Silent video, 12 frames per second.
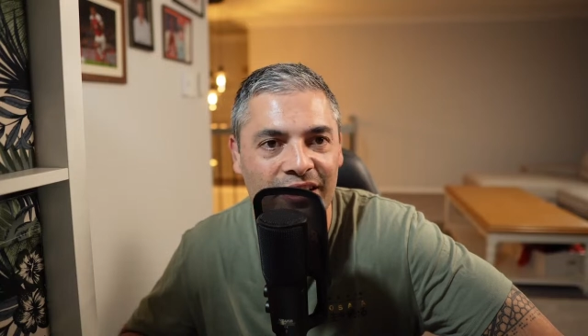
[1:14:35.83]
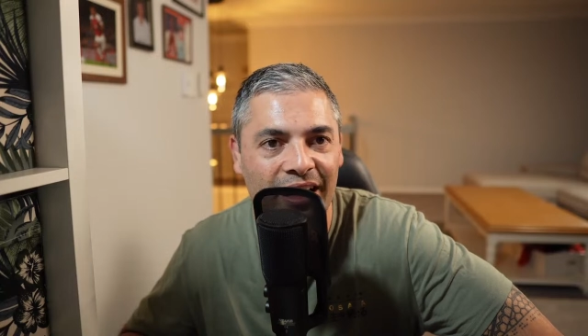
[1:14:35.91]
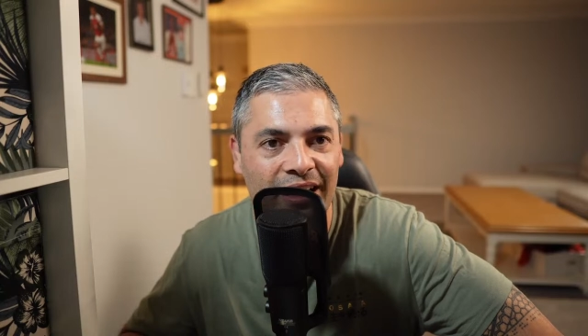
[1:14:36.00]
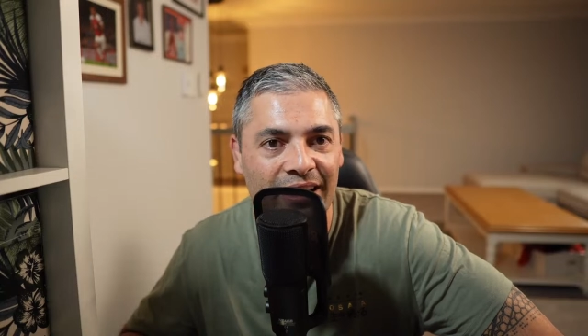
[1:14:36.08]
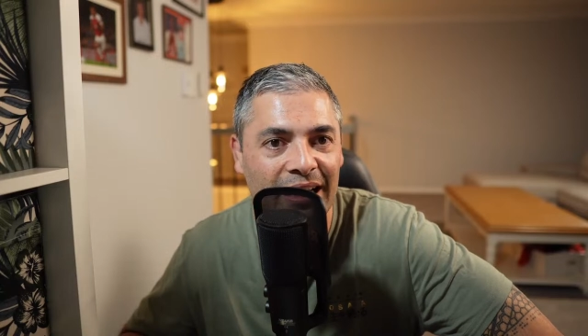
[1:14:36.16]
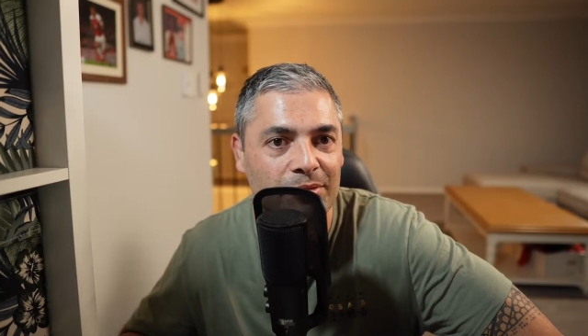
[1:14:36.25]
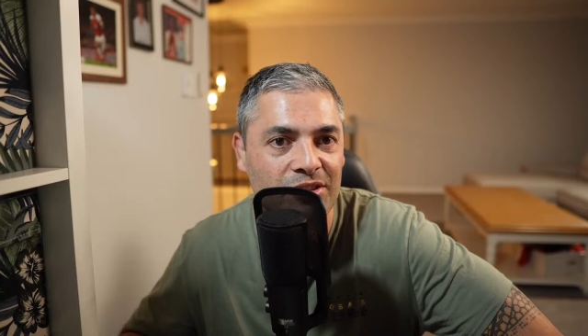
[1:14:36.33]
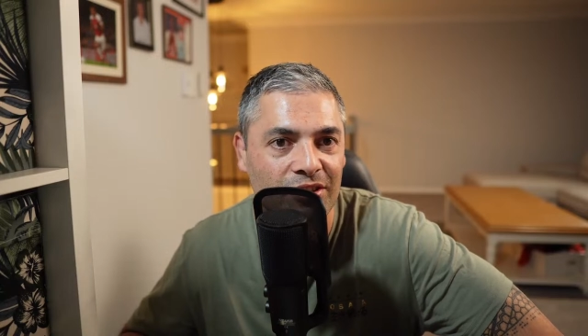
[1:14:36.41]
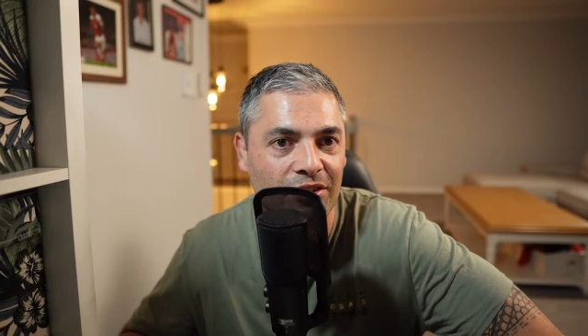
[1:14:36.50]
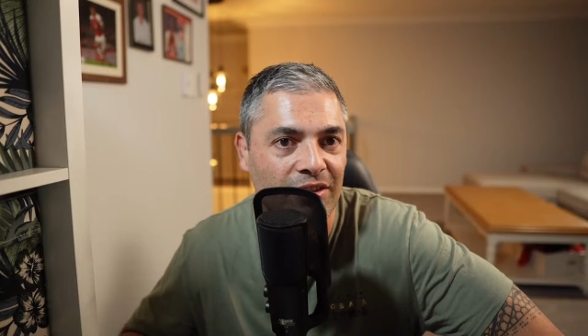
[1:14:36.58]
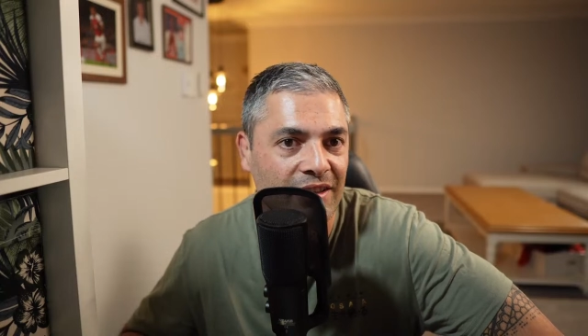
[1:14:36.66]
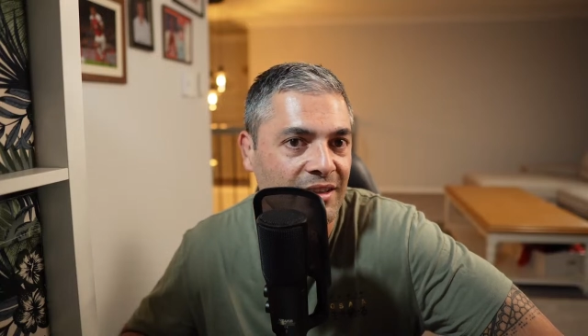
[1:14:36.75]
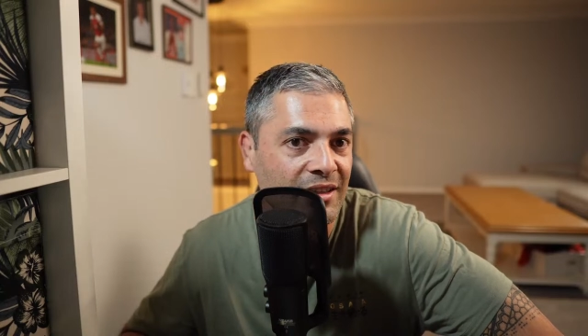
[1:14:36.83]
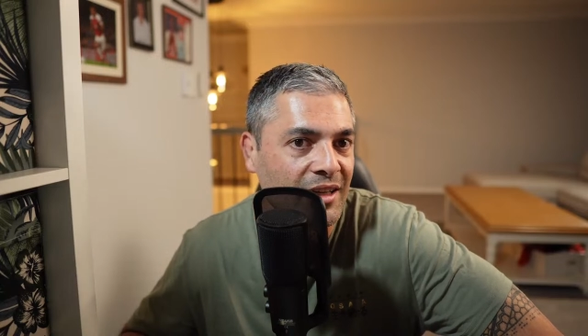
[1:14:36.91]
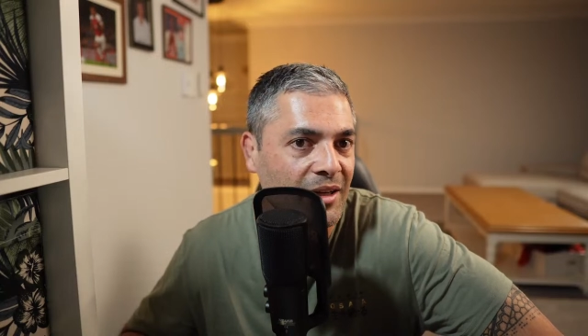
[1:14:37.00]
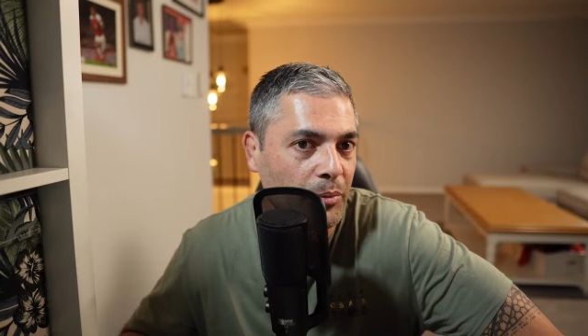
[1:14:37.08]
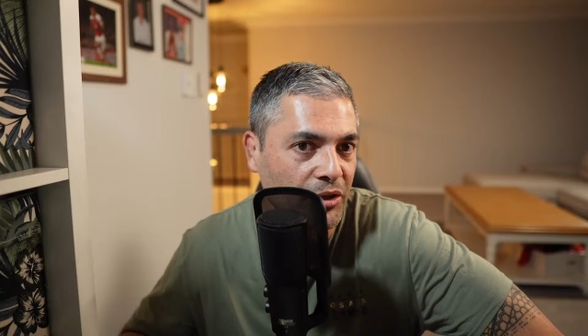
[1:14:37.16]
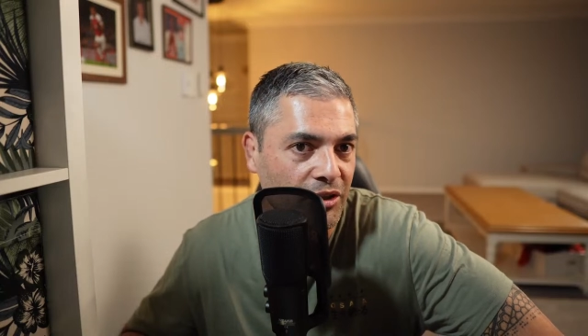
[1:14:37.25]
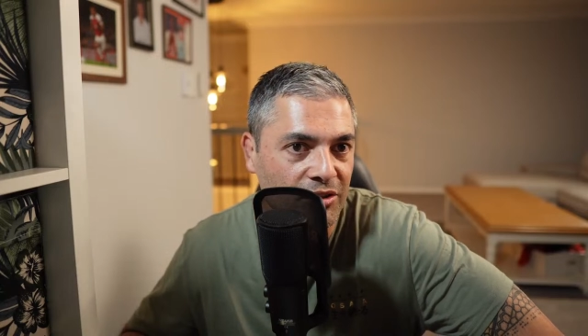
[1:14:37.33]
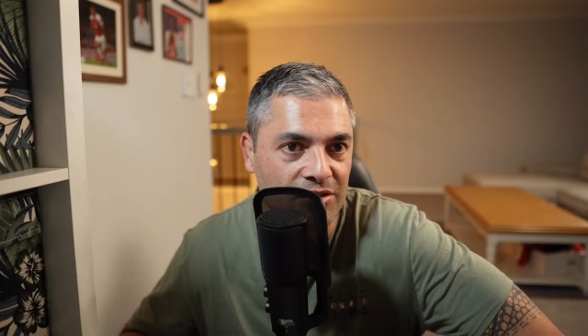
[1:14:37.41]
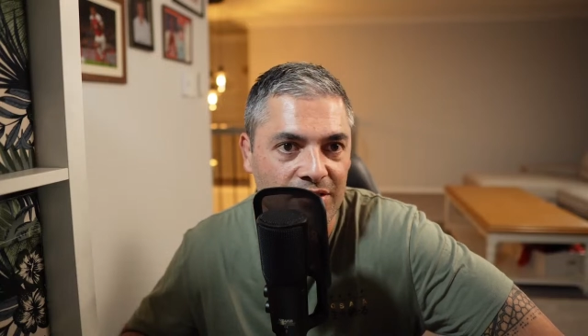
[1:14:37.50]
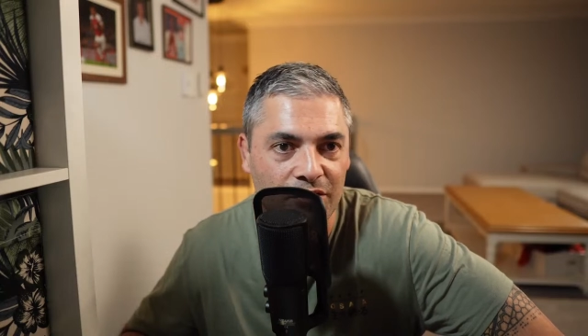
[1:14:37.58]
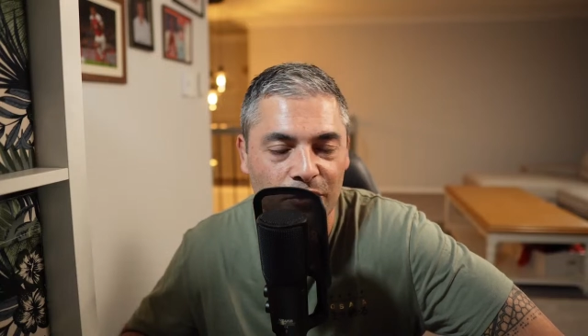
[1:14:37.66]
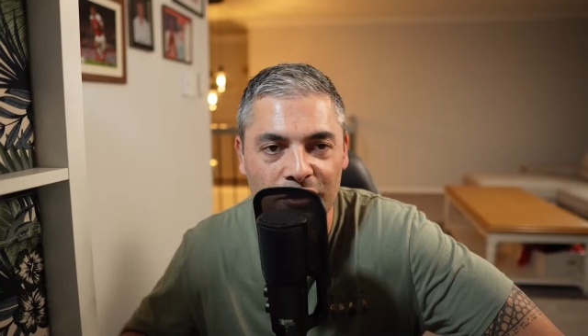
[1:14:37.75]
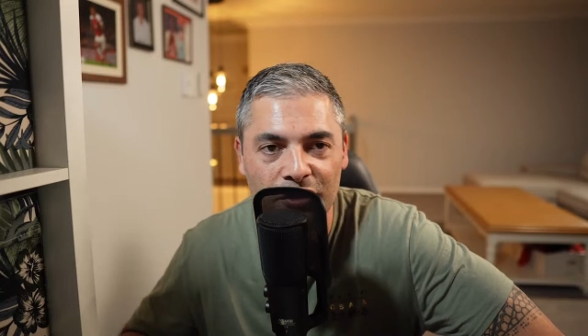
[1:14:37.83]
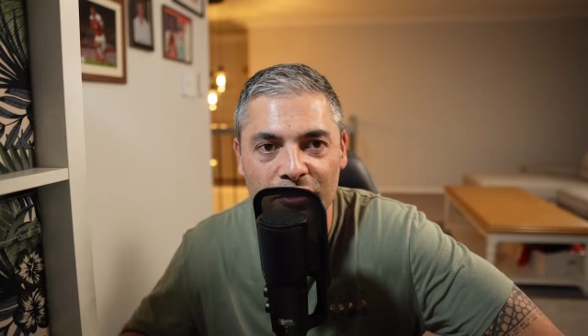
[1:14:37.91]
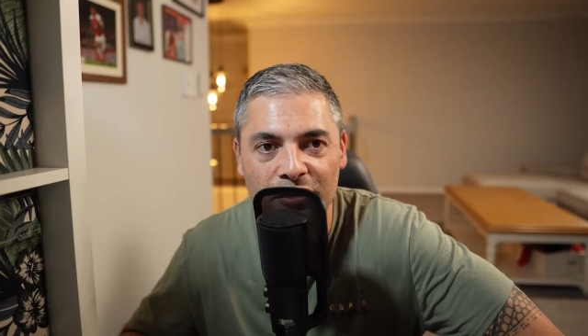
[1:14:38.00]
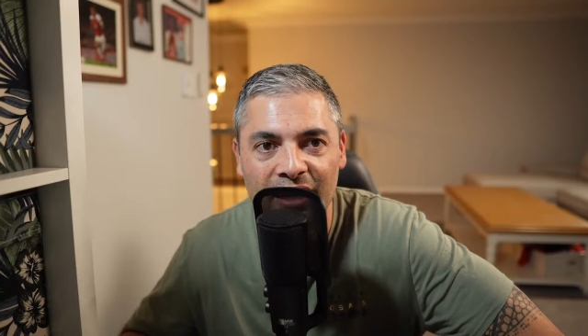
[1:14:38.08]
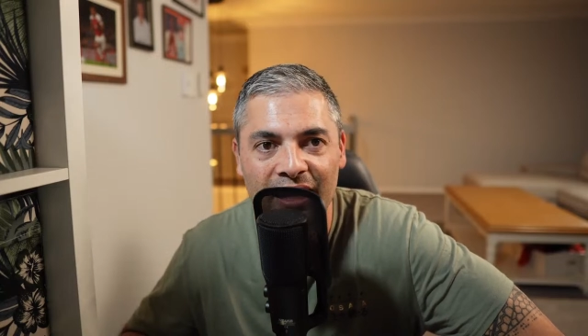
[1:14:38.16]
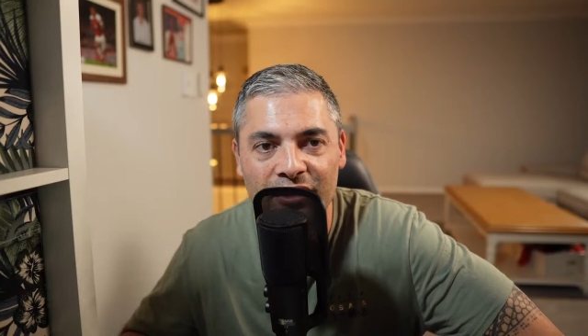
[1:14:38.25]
And absolutely, because if you're in the UK,